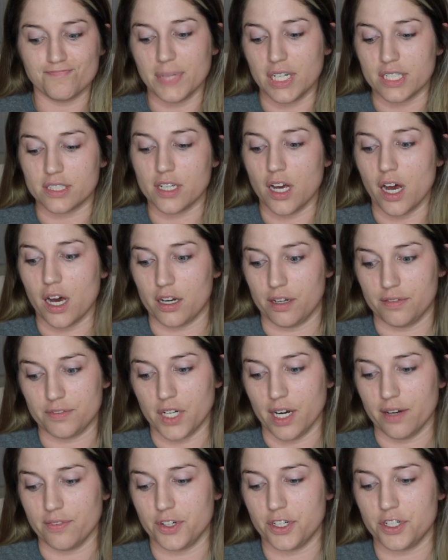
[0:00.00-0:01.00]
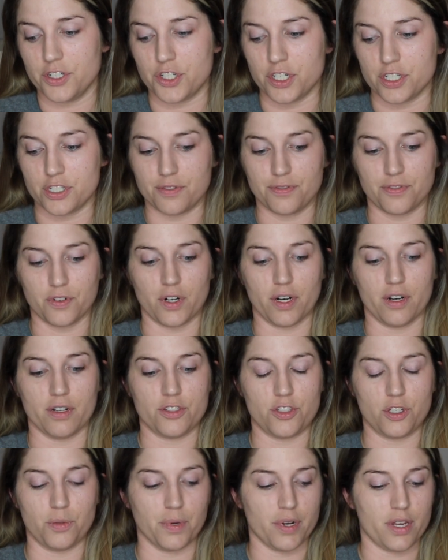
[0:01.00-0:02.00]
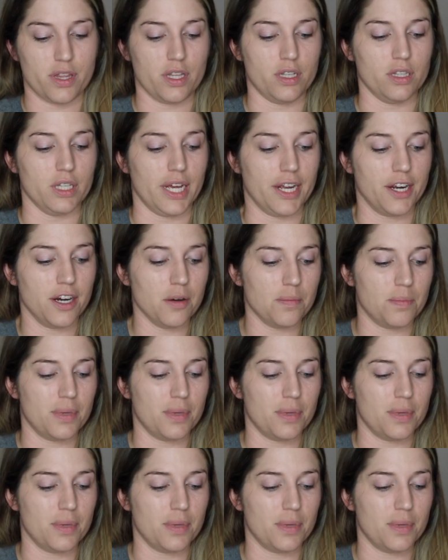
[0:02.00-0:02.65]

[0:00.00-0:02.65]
a ton of coverage just for a super thin layer,